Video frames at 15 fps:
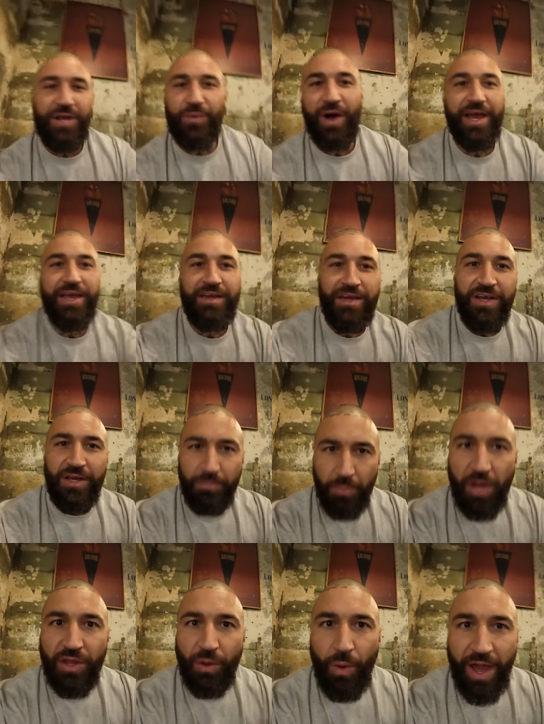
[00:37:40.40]
anyway,
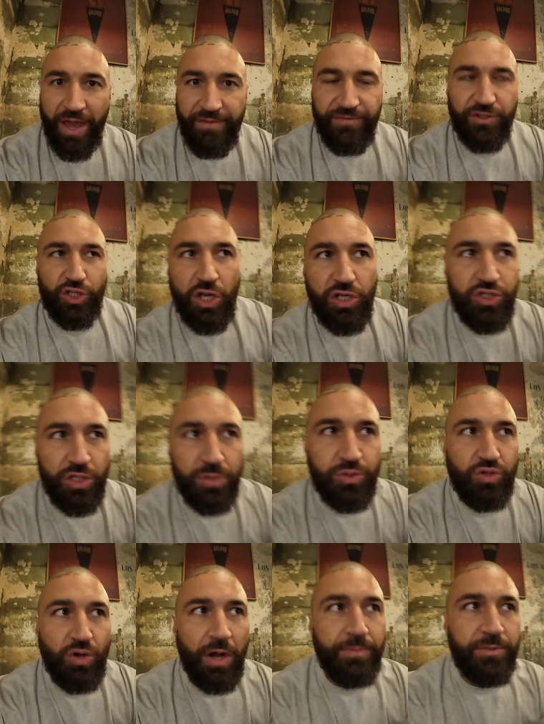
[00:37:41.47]
by the way, if you don't
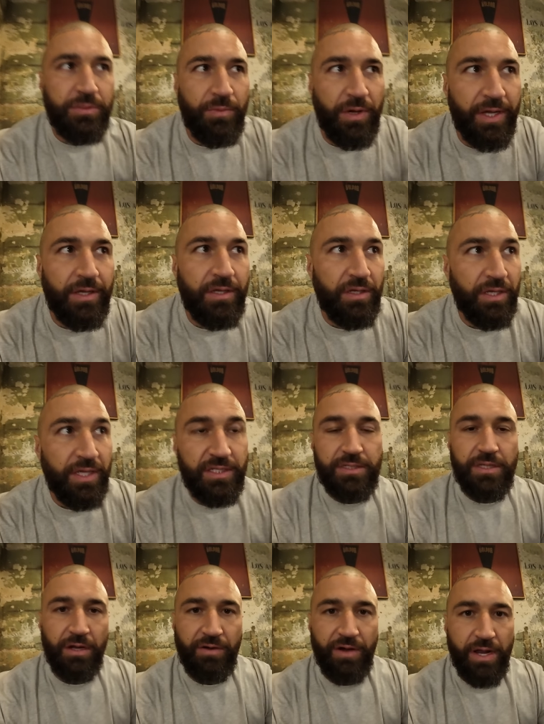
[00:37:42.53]
subscribe to my
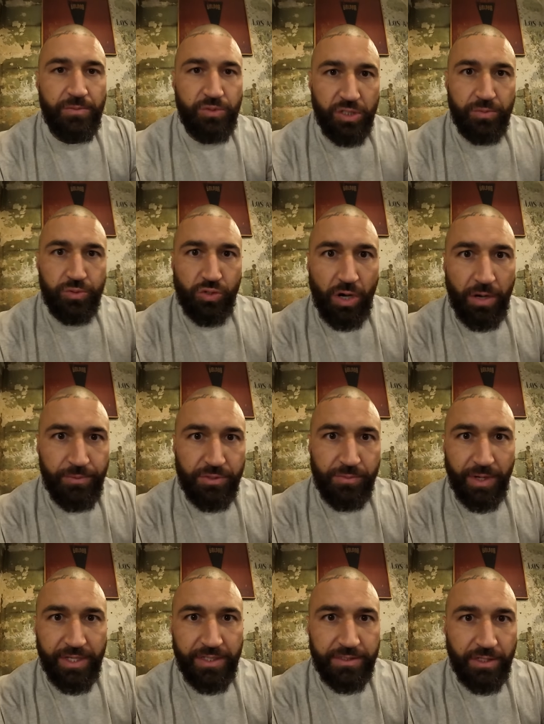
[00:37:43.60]
Instagram, subscribe to
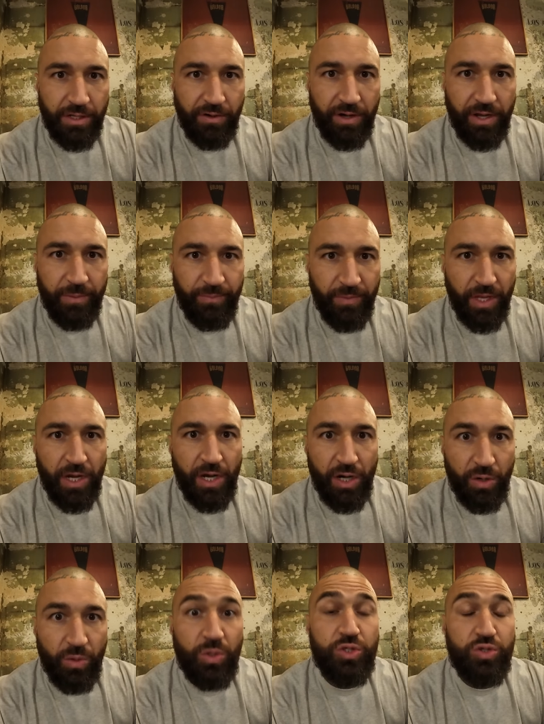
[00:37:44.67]
my Instagram.
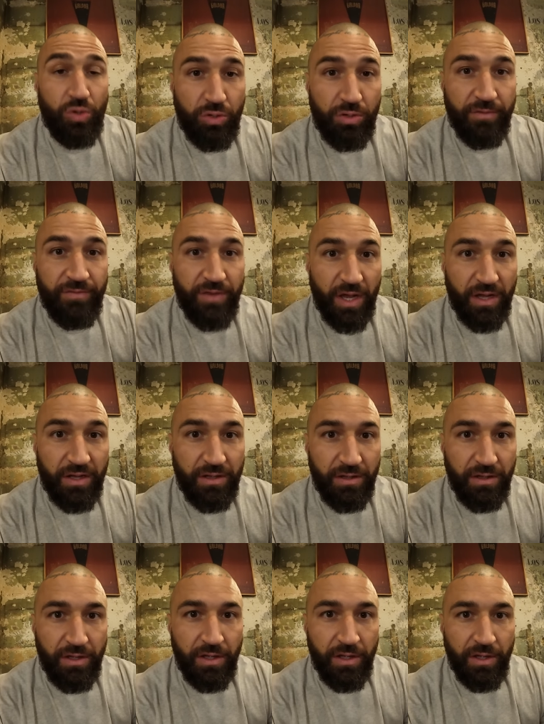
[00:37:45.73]
What's wrong with you
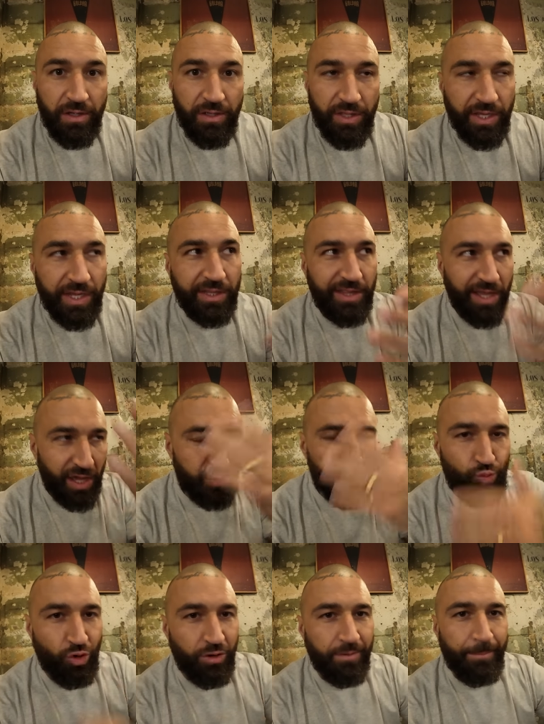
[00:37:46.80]
You get the um,
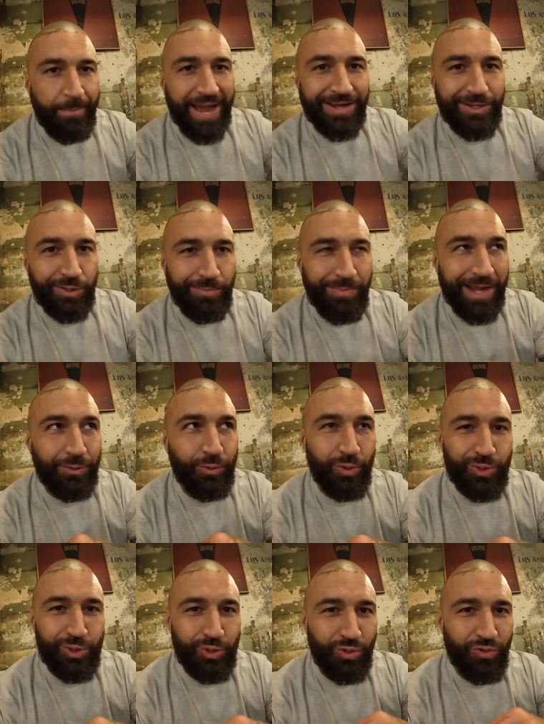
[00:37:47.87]
um back
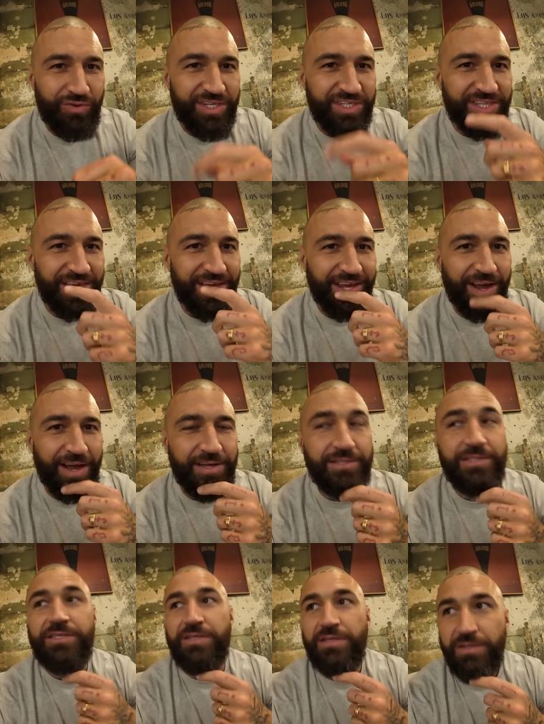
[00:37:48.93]
backdoor stories there,
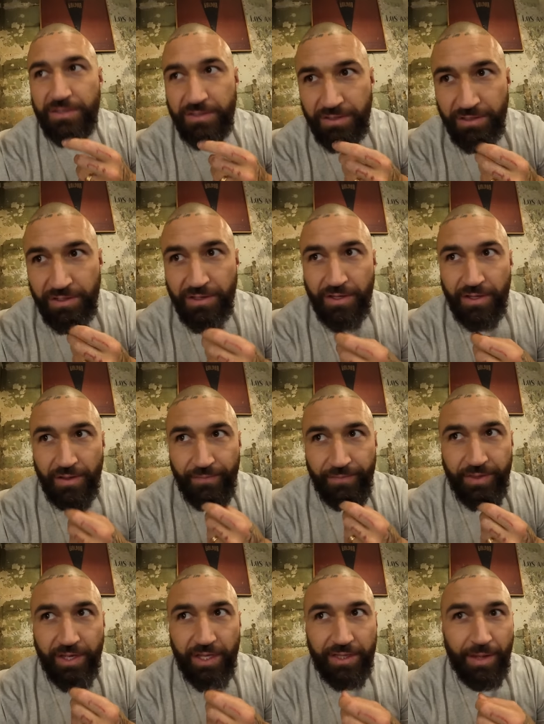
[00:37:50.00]
cuz.
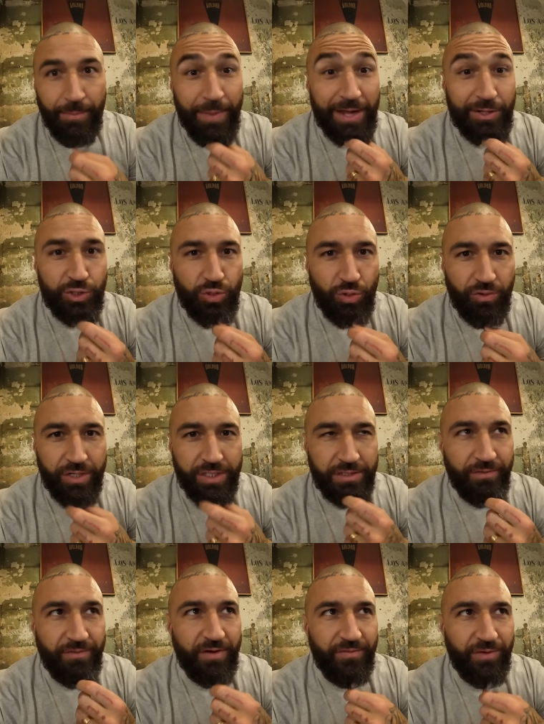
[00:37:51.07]
You get the backstories
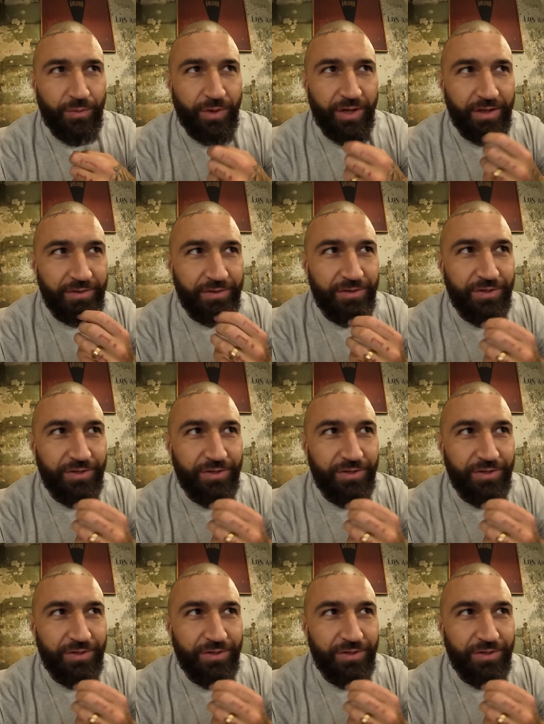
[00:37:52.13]
of everywhere.